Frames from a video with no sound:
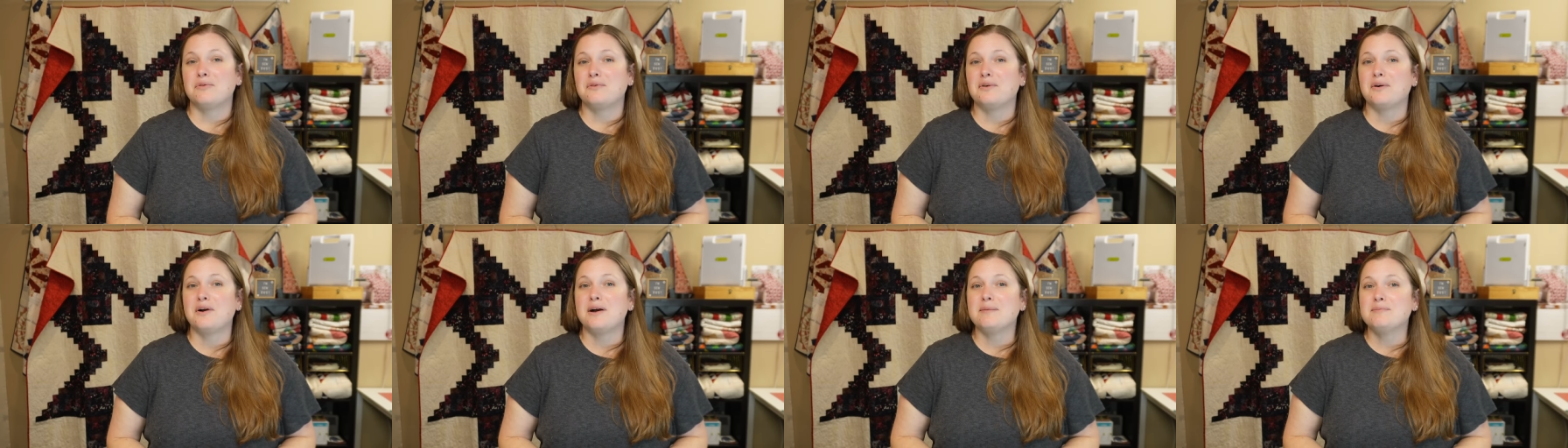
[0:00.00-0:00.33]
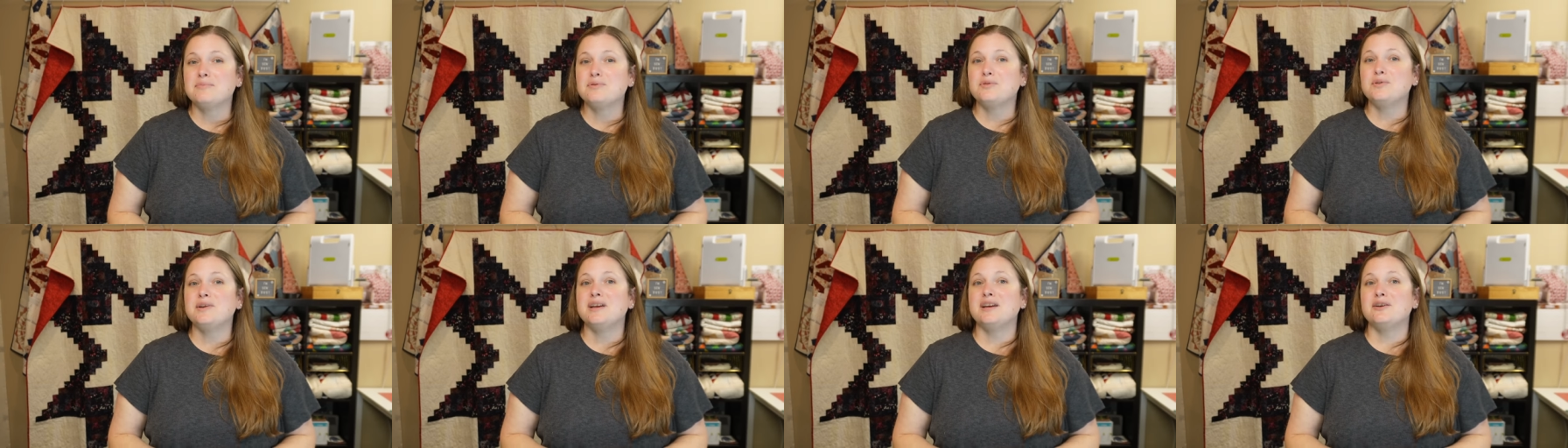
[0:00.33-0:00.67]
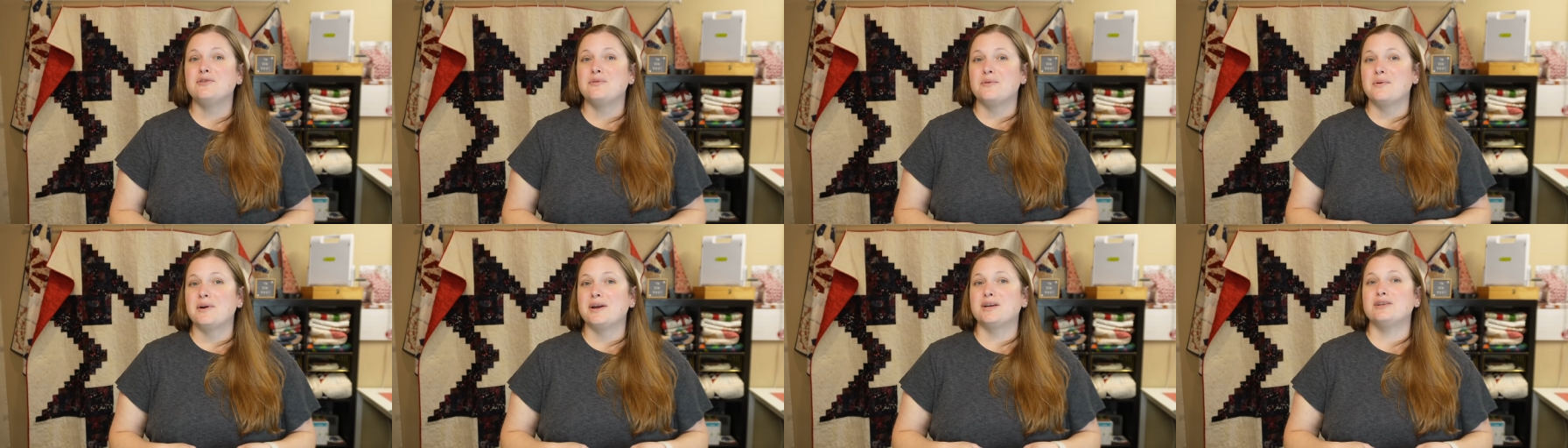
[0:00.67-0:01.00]
probably
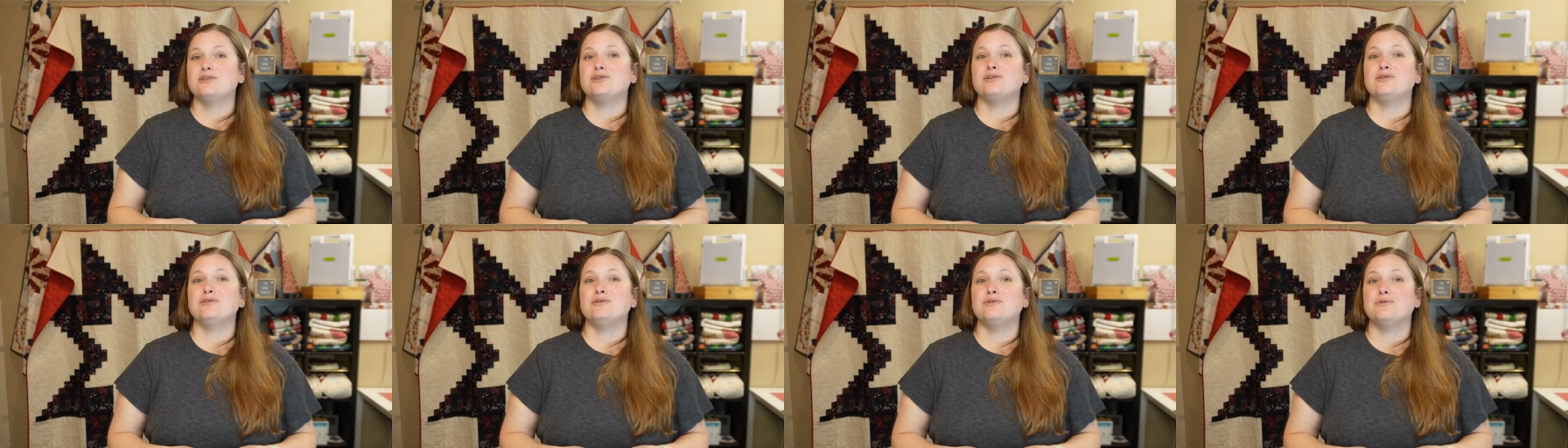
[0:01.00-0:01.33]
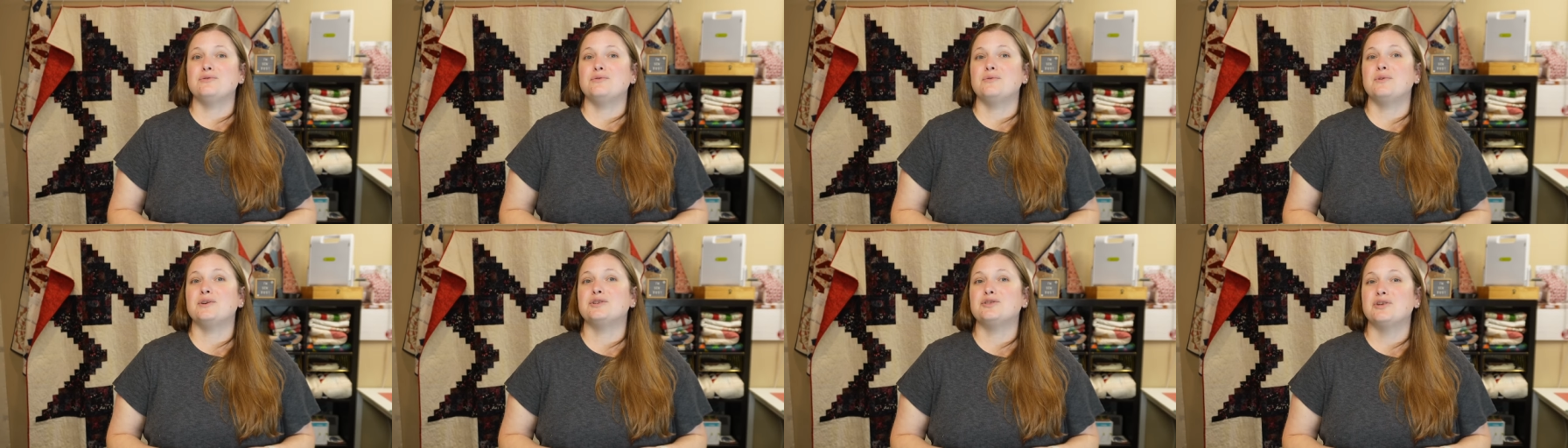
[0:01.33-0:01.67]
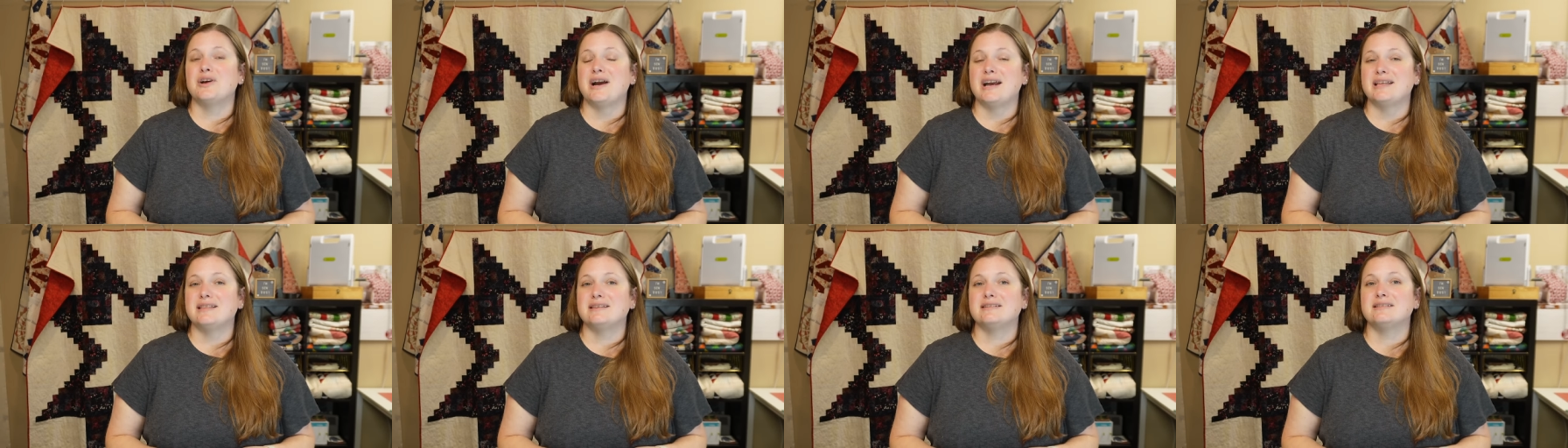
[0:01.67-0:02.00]
going to
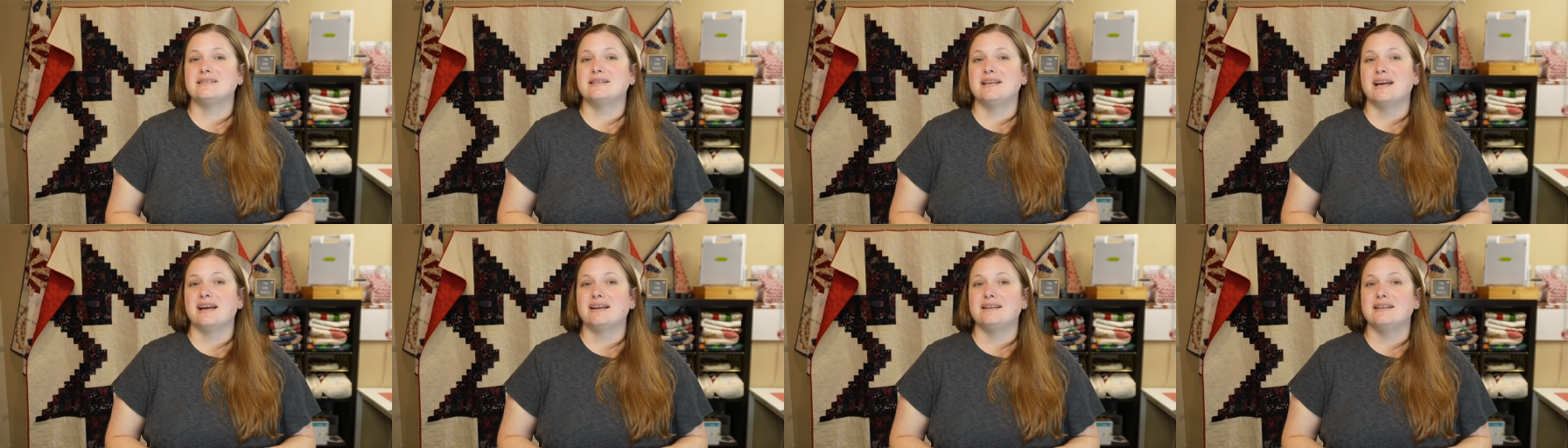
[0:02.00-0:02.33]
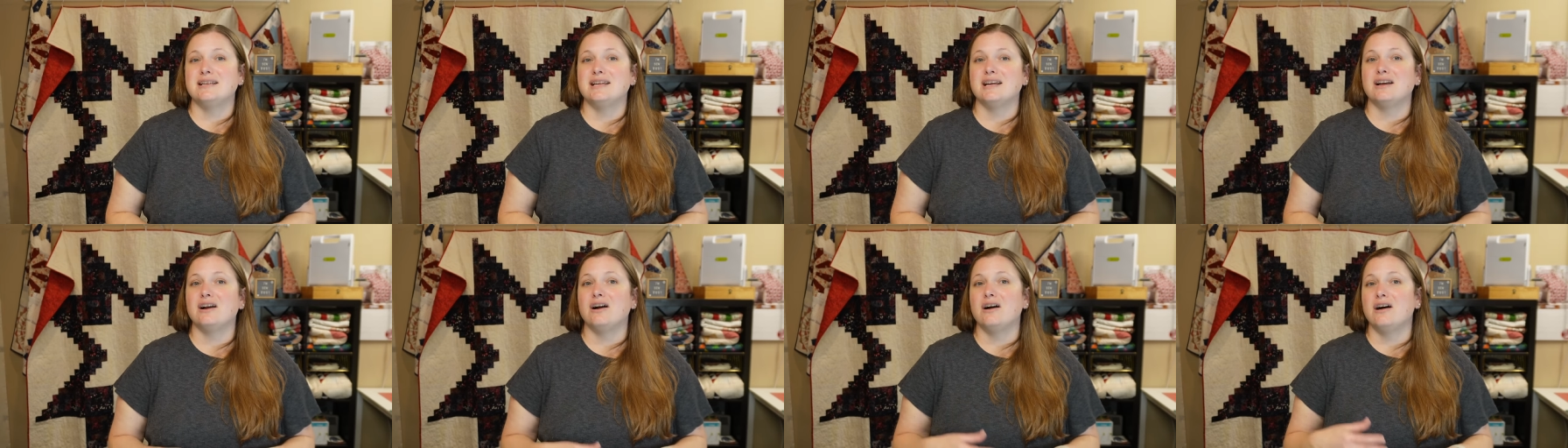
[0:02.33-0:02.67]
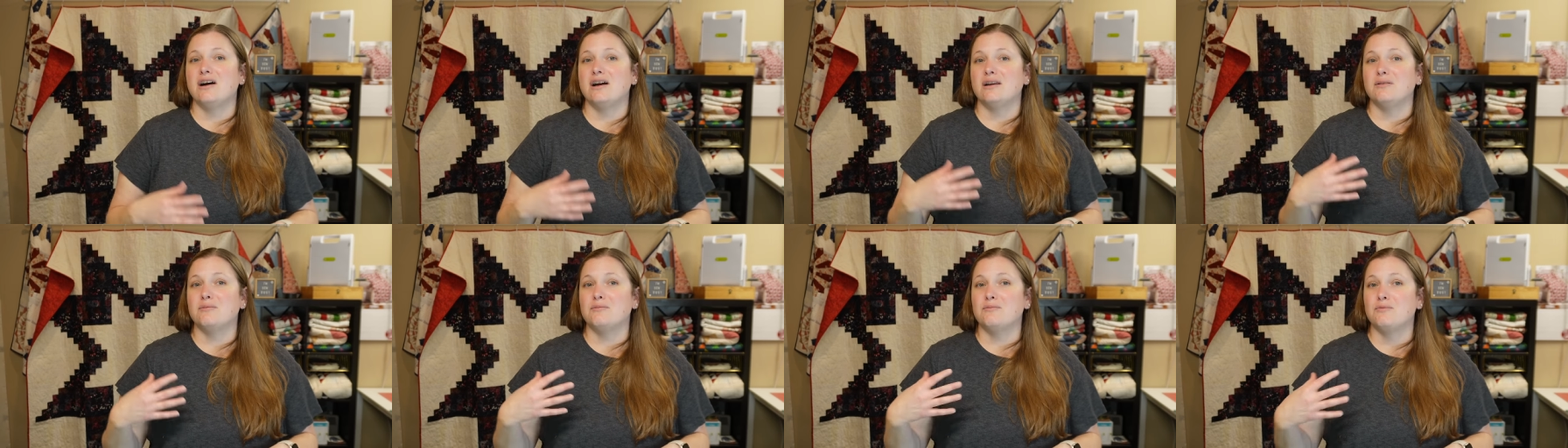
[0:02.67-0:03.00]
try this technique
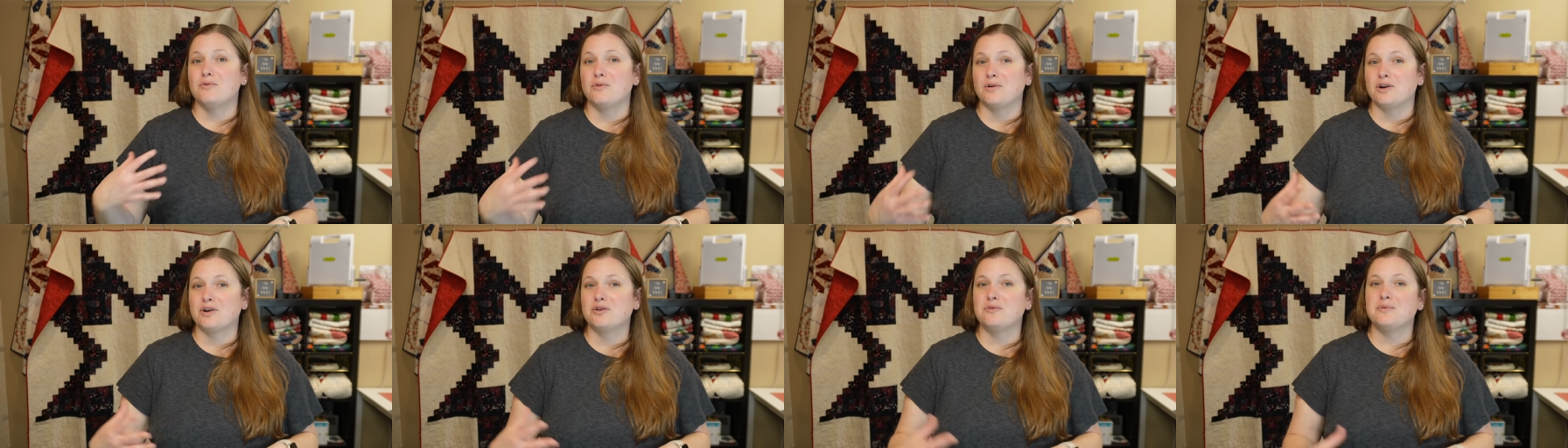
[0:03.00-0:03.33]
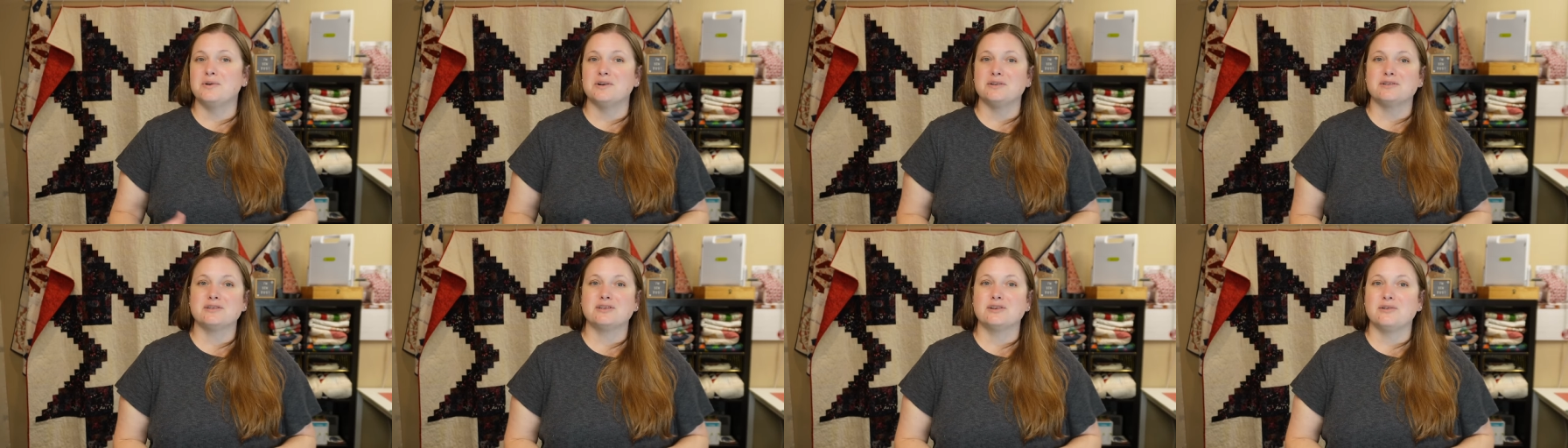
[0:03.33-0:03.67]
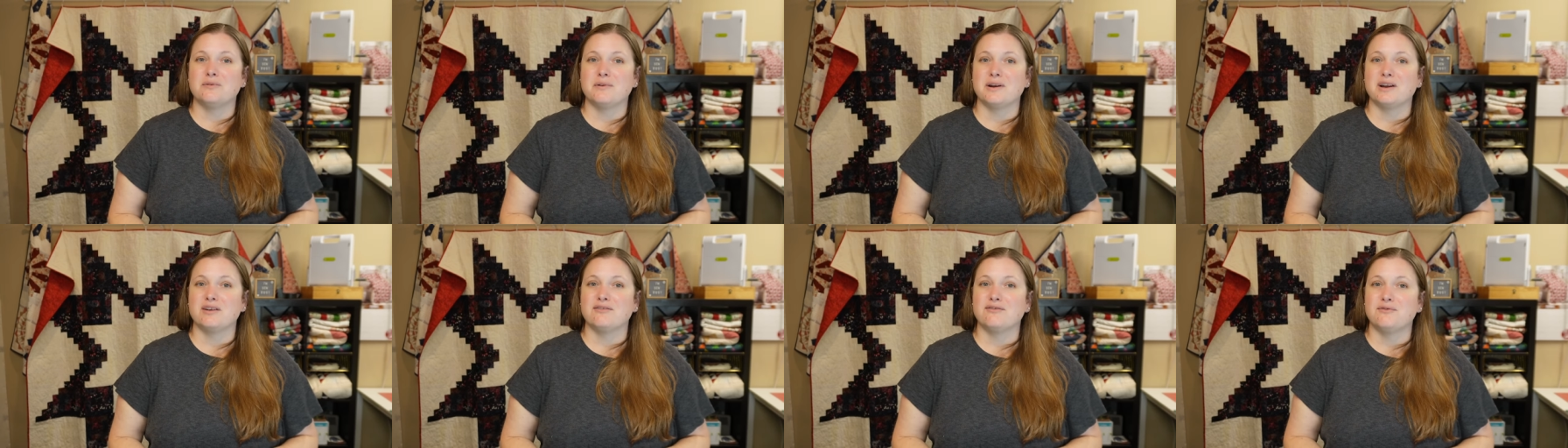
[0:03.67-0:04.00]
on more quilts
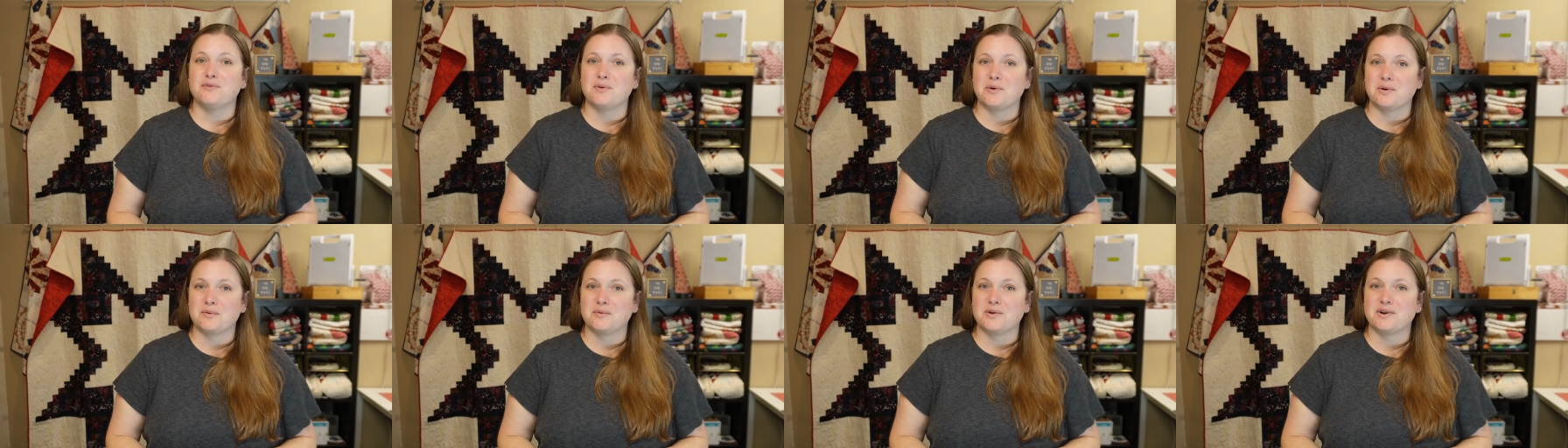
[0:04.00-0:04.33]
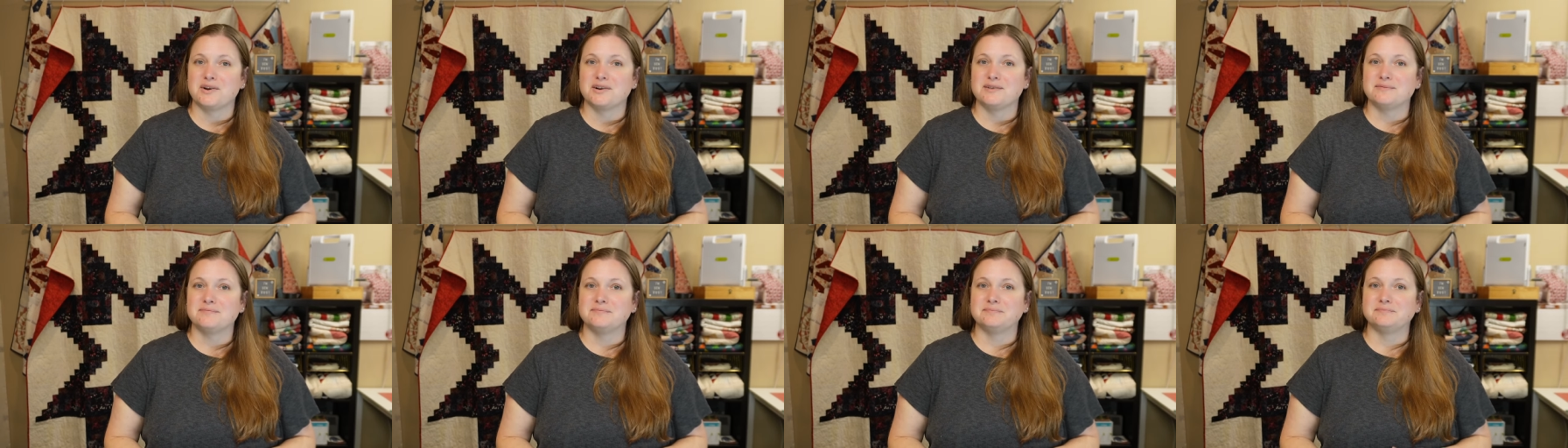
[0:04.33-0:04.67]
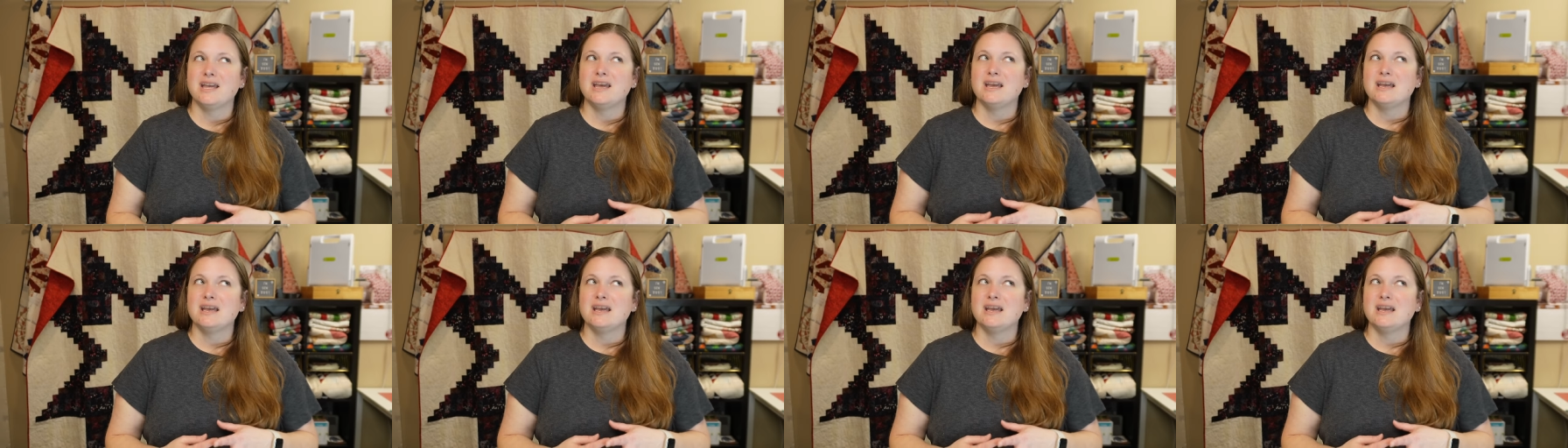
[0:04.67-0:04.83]
going forward.